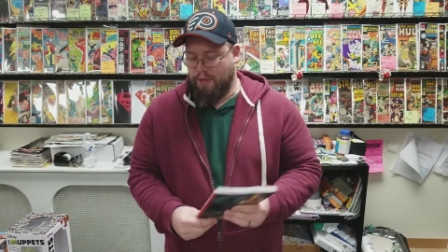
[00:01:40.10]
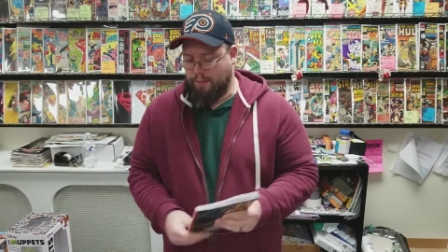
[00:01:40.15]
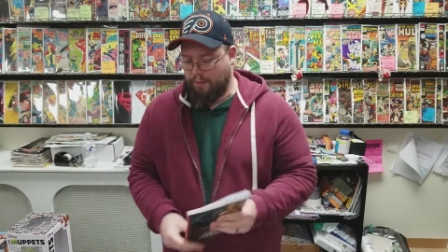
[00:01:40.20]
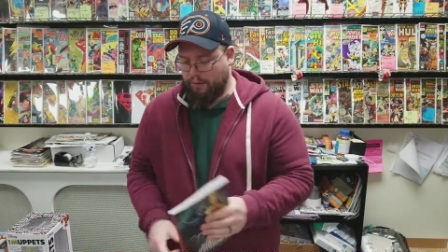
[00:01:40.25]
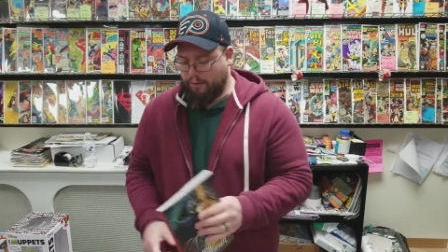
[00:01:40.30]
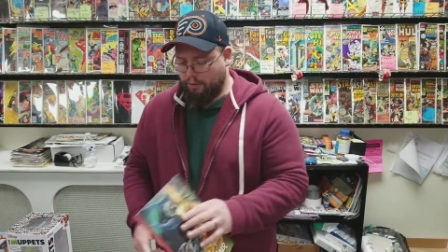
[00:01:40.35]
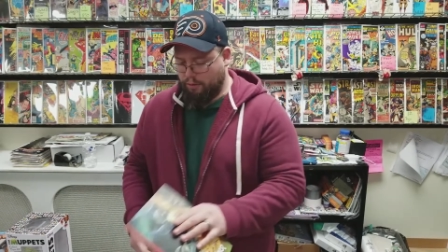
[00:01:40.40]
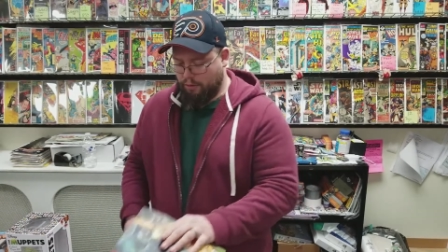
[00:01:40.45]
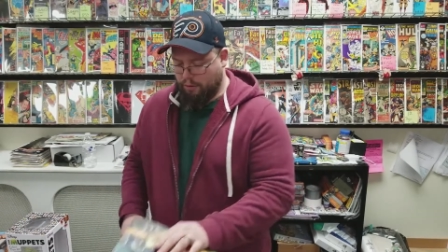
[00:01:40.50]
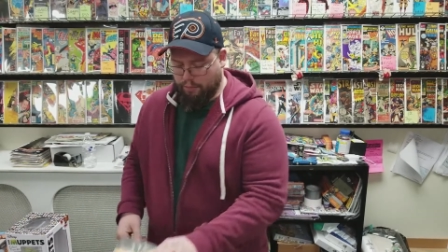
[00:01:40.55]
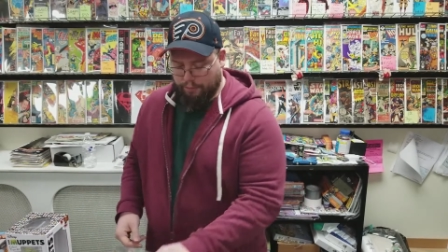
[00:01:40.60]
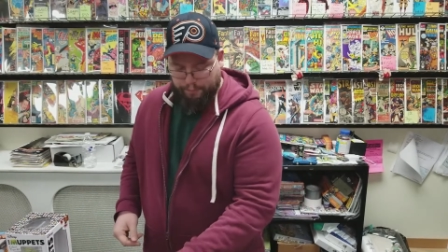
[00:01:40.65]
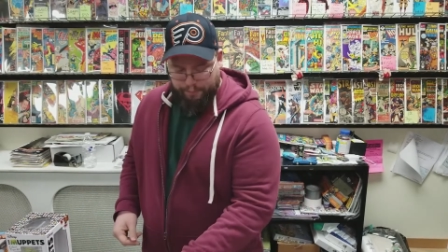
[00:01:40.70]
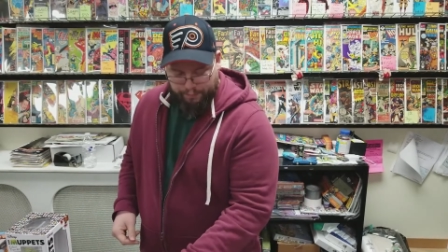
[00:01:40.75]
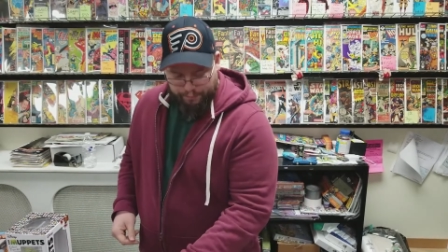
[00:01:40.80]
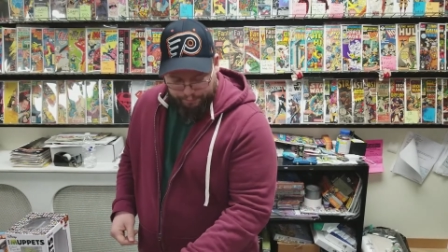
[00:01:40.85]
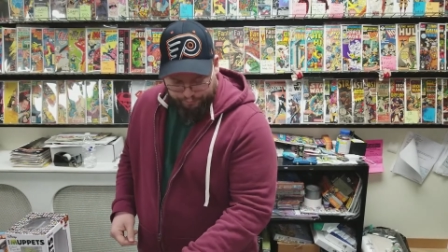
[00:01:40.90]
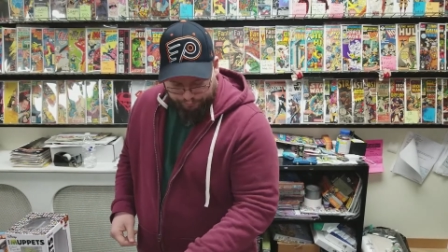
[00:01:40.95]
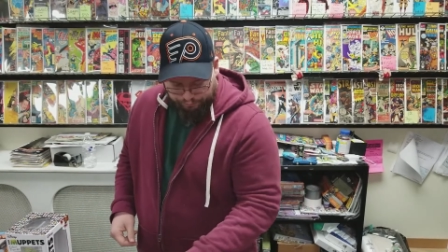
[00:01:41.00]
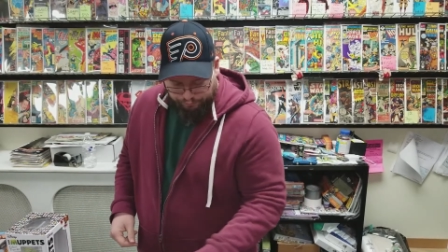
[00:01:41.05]
Image.
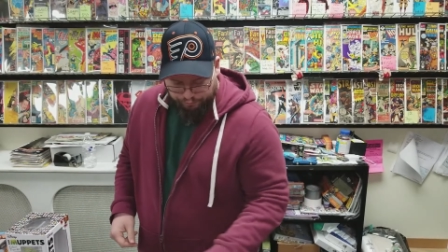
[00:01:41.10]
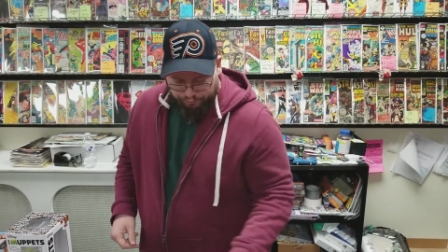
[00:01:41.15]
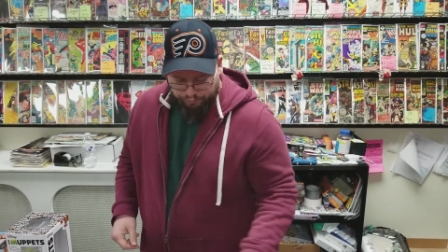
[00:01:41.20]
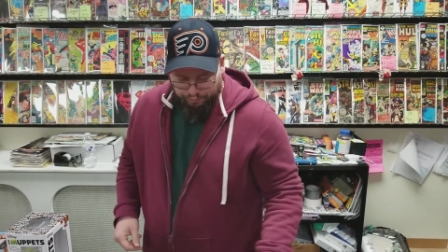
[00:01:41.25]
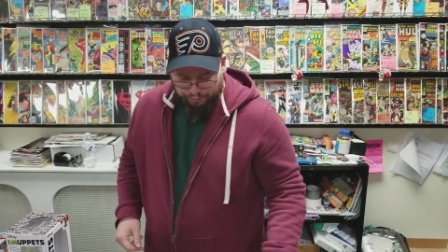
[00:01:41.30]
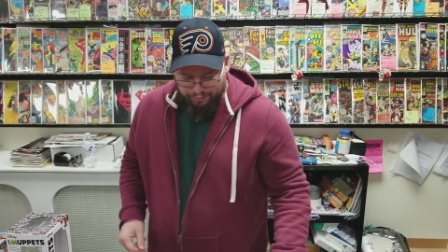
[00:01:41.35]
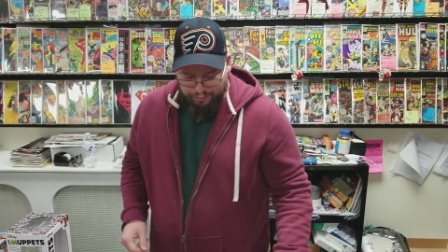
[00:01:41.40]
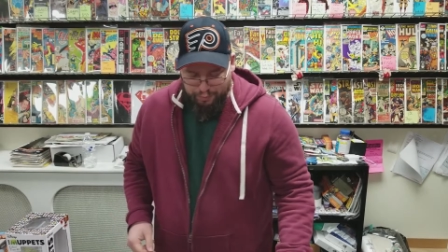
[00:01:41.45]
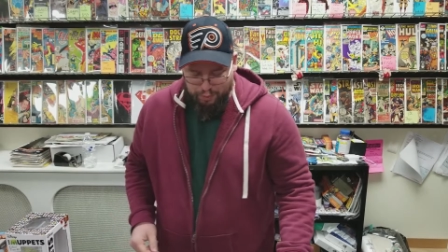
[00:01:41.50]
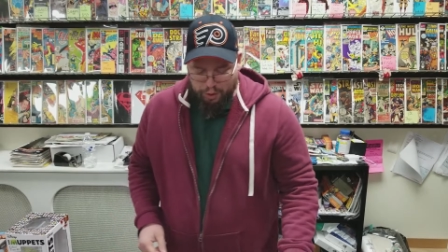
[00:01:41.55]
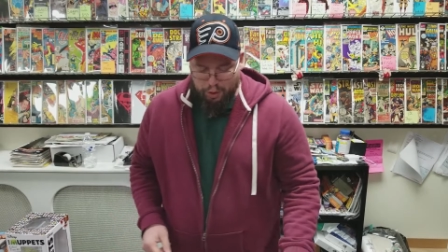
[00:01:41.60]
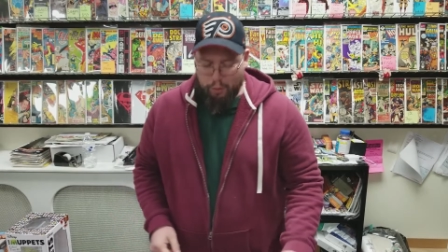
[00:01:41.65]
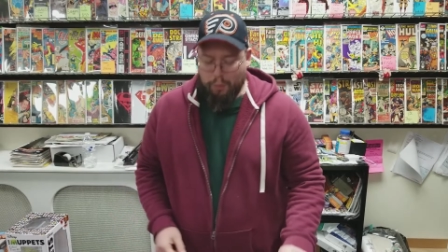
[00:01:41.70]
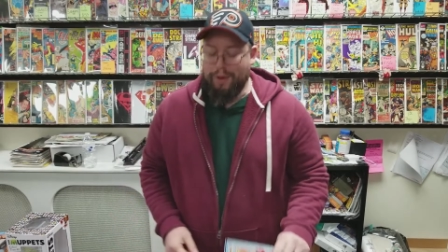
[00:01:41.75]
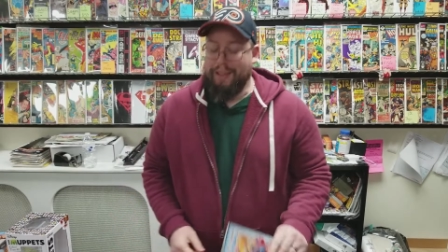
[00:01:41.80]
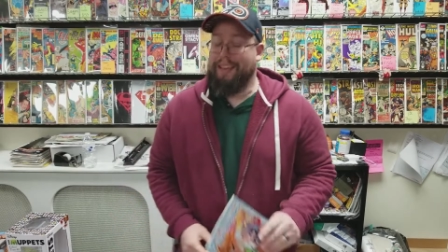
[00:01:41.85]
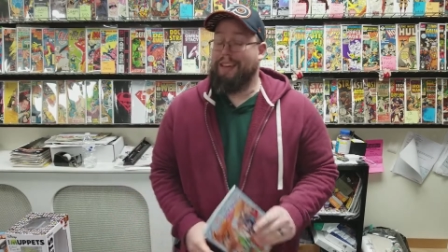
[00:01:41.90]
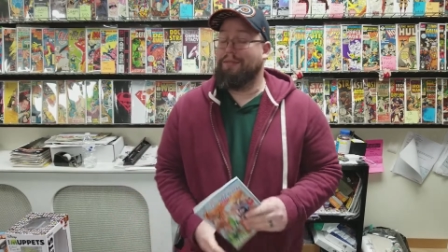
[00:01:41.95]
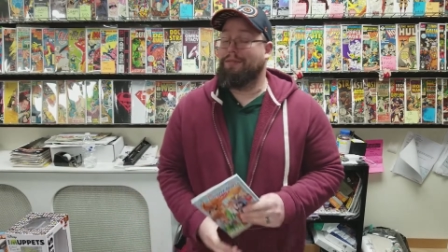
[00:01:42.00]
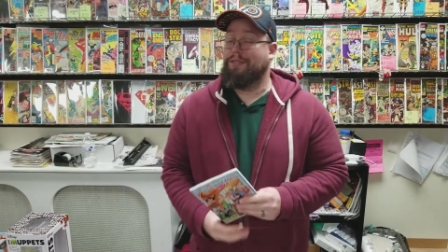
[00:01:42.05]

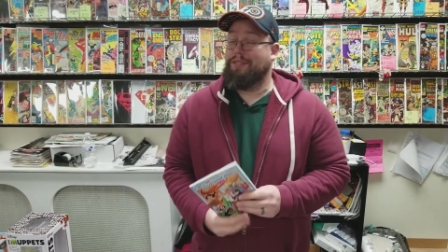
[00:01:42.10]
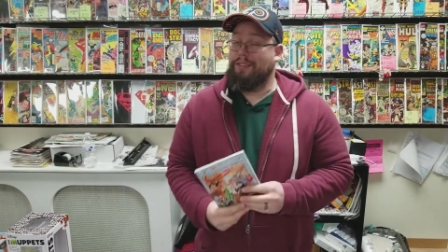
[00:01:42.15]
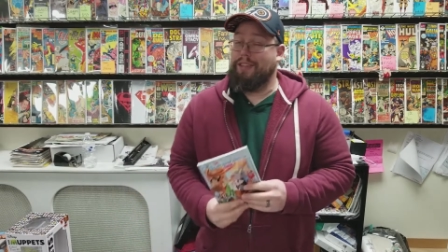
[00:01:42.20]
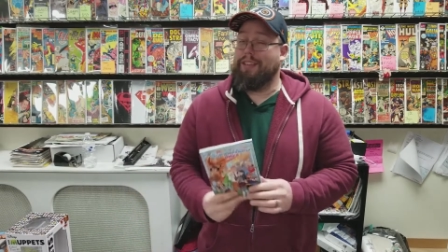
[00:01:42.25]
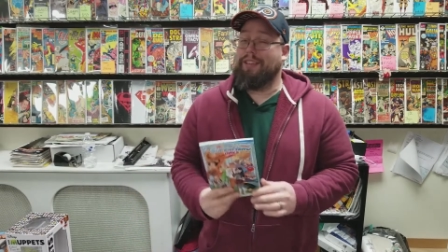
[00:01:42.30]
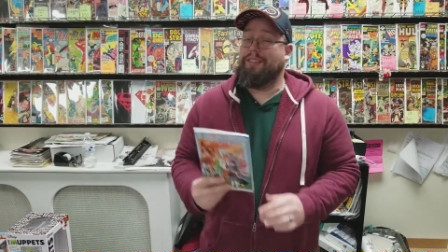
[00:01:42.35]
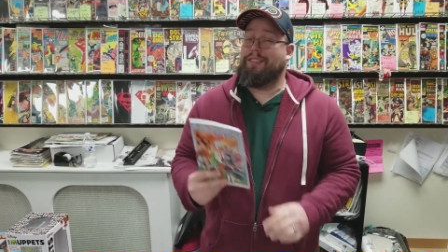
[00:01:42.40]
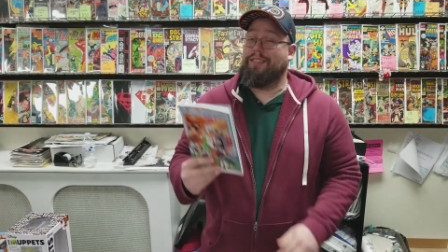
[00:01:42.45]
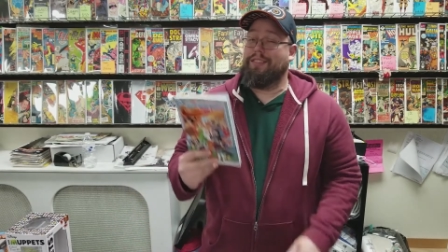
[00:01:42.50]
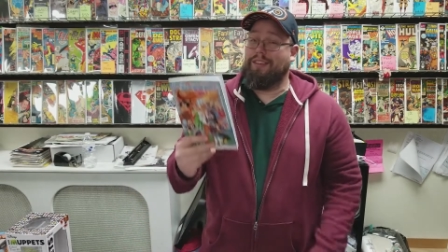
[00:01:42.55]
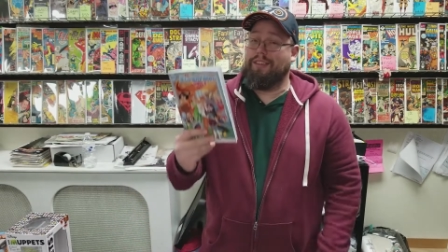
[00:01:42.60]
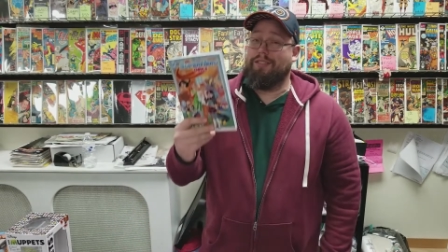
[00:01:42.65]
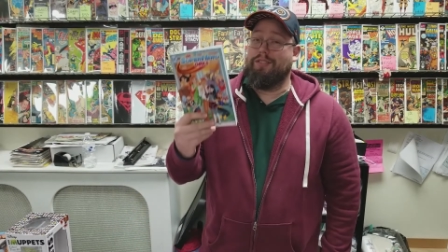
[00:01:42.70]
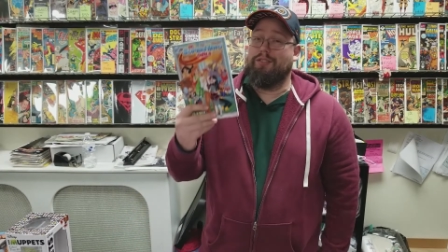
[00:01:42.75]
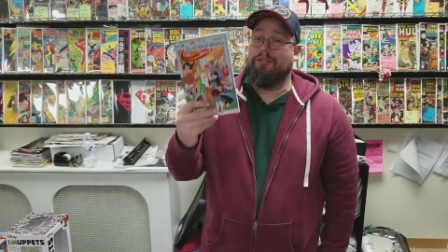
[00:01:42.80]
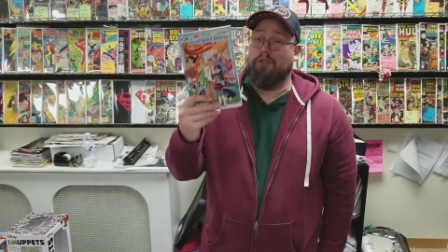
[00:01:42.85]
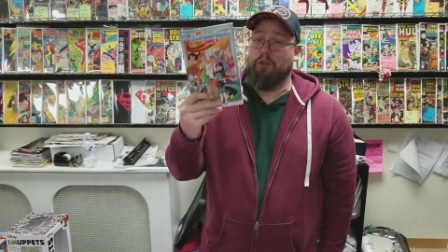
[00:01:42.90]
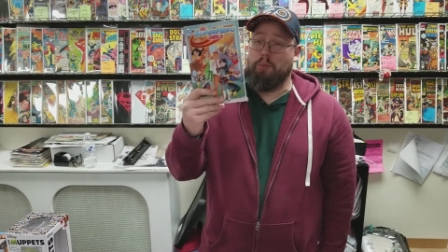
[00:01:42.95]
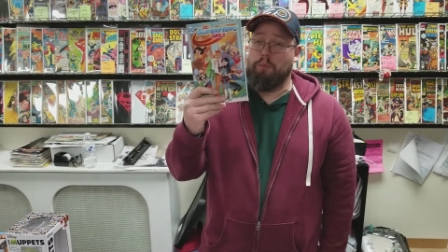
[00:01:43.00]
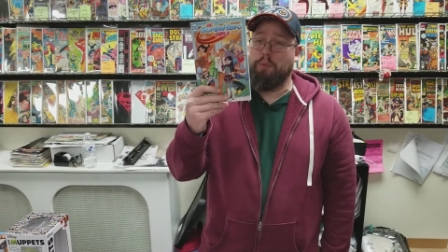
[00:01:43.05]
We have DC
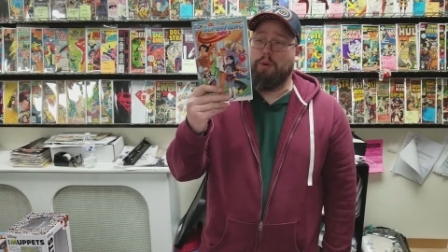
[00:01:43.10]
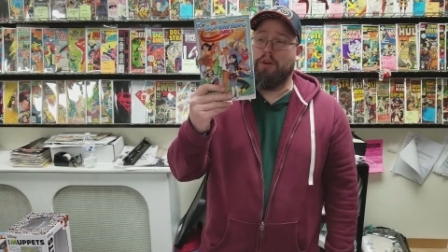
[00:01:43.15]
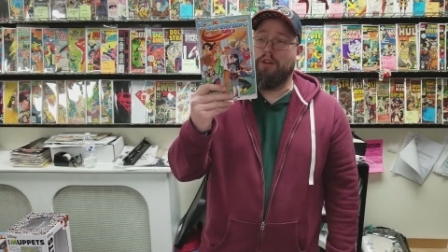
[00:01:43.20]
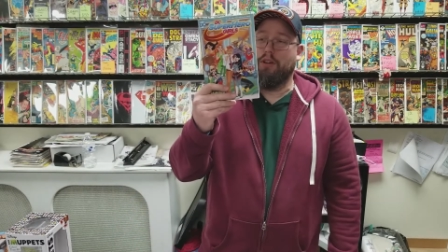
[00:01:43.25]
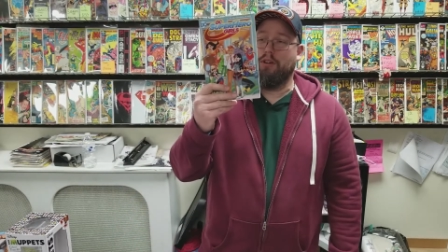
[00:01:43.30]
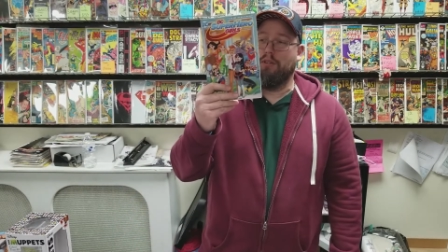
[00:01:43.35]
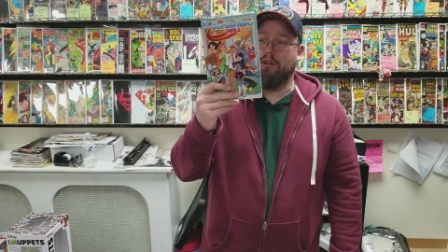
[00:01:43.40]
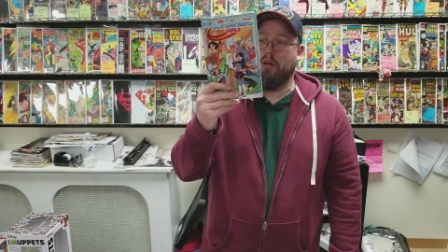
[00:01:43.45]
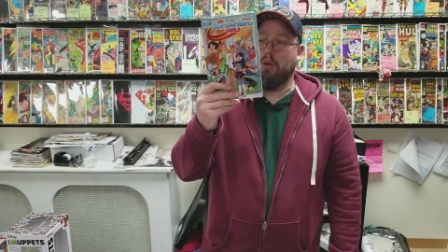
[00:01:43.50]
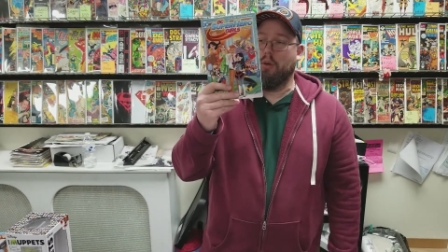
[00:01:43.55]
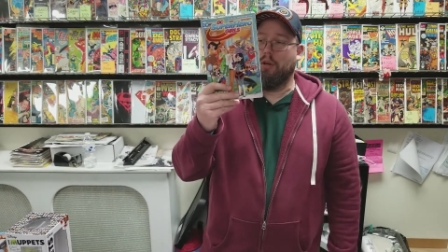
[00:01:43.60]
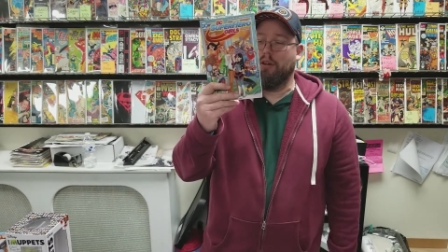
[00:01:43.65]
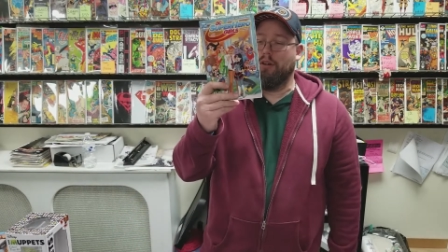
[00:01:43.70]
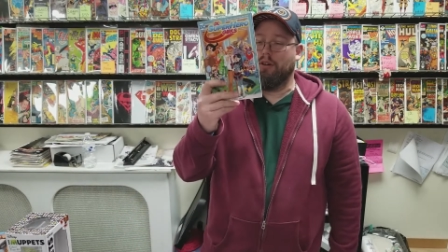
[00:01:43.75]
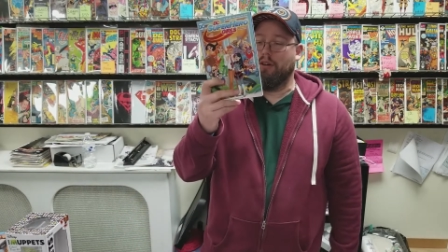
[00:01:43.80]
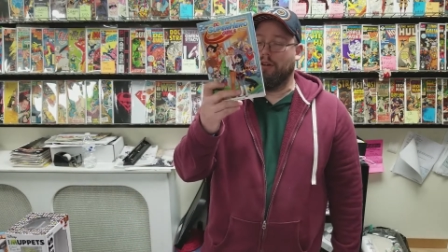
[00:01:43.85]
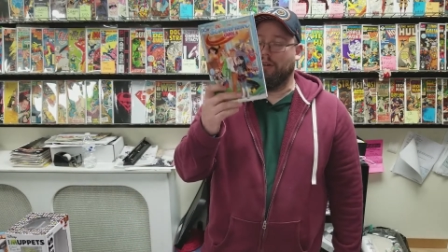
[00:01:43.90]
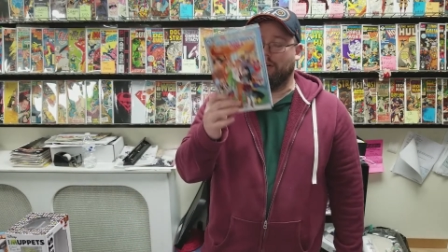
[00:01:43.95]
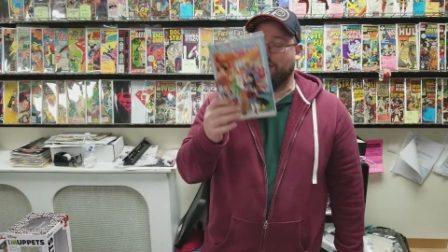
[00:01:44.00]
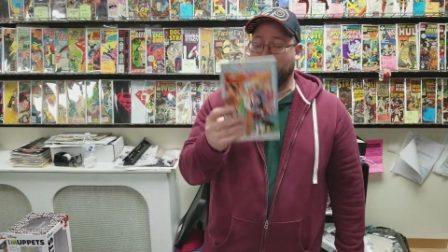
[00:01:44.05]
Superhero
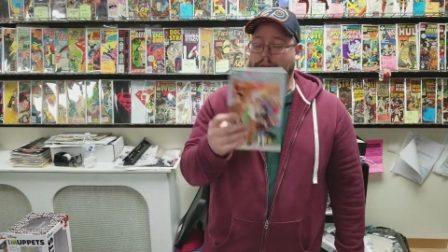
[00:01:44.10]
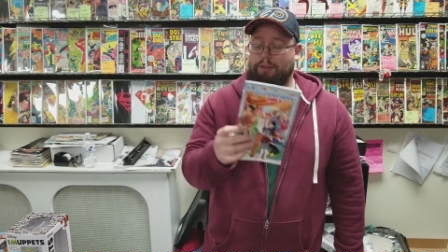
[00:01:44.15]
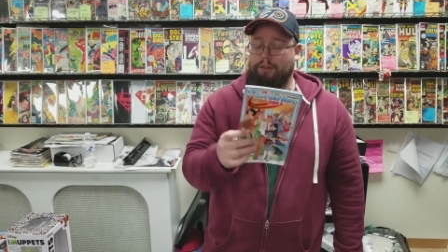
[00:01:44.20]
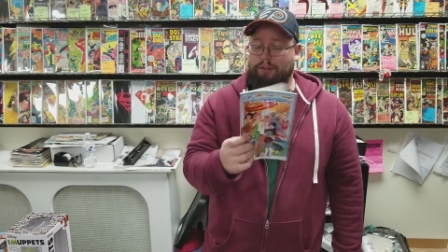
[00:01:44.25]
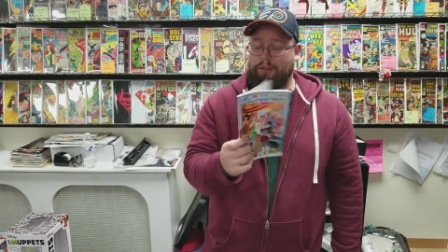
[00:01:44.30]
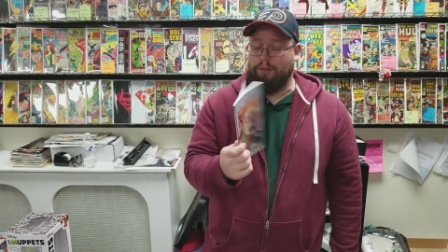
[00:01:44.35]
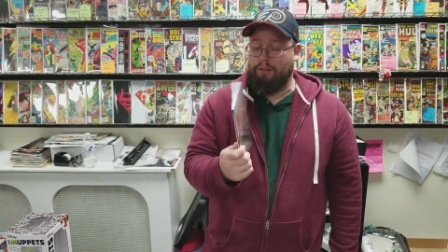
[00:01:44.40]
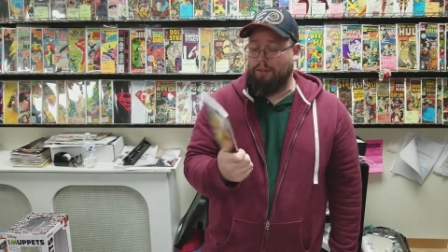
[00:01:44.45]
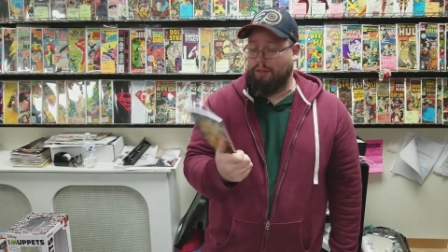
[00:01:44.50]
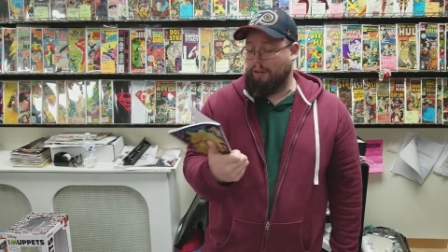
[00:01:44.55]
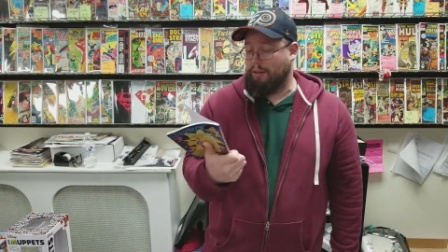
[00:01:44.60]
Girls.